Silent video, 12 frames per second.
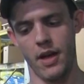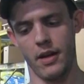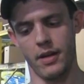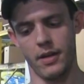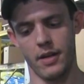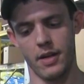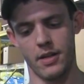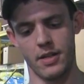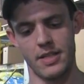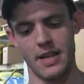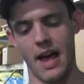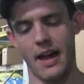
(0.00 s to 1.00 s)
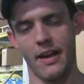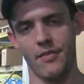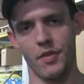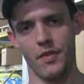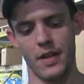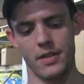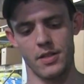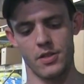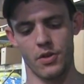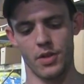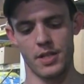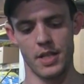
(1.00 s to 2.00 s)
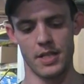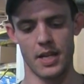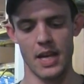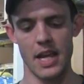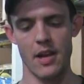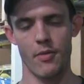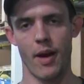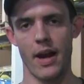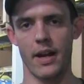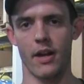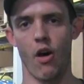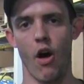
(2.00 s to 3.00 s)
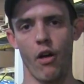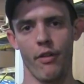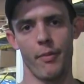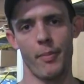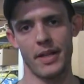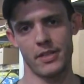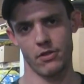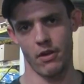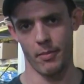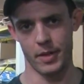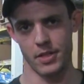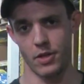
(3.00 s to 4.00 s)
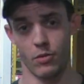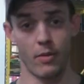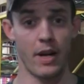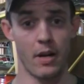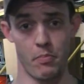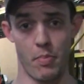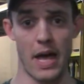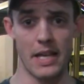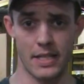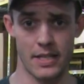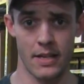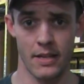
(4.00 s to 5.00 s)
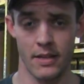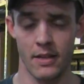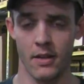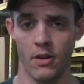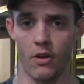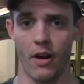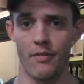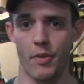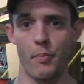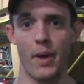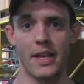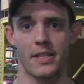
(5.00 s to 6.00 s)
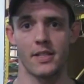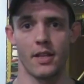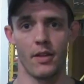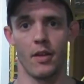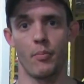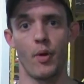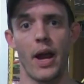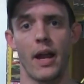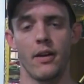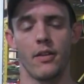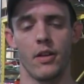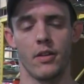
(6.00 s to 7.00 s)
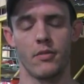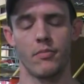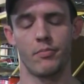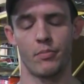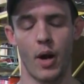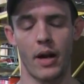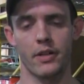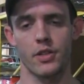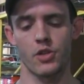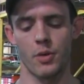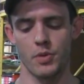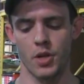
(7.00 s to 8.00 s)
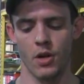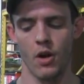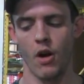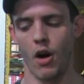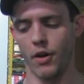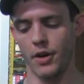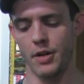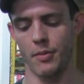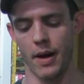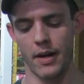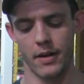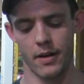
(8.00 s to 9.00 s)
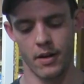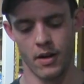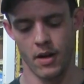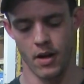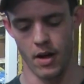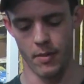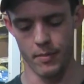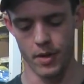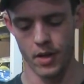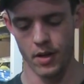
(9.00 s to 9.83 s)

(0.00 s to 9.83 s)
and it does not have the vents, so this is an E rating. All the Petzl helmets that are rated best or have the best in the brand in the product description are E rated. Um,